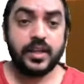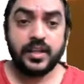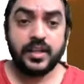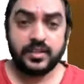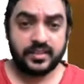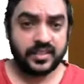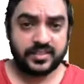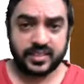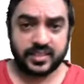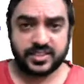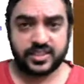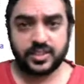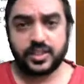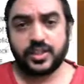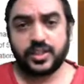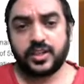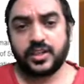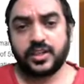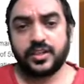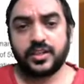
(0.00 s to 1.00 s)
This is
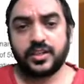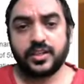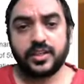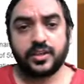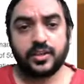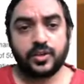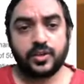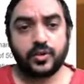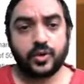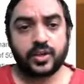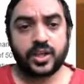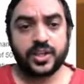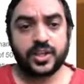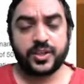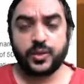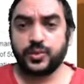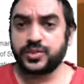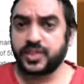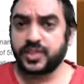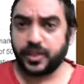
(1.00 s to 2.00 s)
local
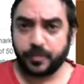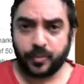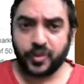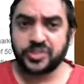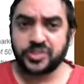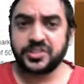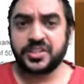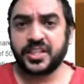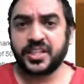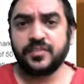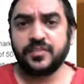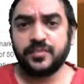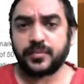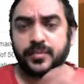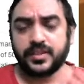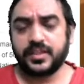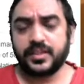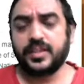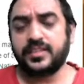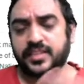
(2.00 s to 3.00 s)
cues are positive,
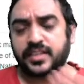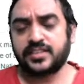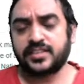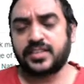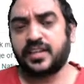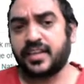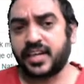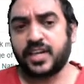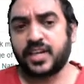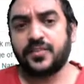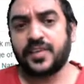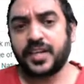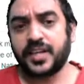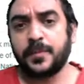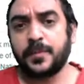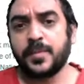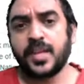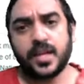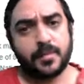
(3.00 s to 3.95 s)
things are still recovering.